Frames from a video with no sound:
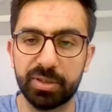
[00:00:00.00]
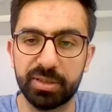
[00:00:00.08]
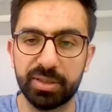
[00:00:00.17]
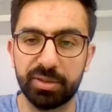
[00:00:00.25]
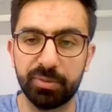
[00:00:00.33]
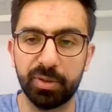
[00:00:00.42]

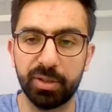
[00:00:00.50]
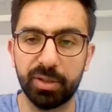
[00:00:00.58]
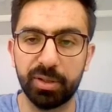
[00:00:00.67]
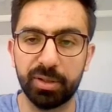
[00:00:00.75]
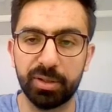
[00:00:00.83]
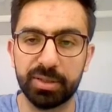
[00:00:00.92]
It's
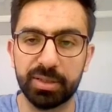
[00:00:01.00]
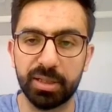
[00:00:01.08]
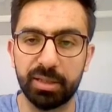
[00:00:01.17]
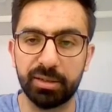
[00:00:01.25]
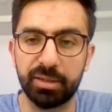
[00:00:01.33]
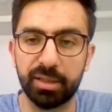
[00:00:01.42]
at
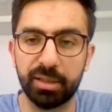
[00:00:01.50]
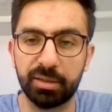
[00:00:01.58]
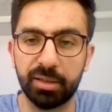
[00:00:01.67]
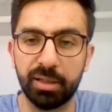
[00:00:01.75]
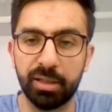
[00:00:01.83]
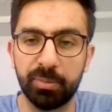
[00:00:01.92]
that
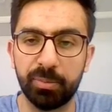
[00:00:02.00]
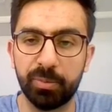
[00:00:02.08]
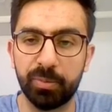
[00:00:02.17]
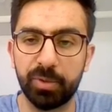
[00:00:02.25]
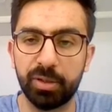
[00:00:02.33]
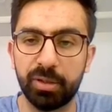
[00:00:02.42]

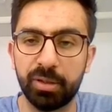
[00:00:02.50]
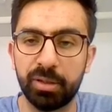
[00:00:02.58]
time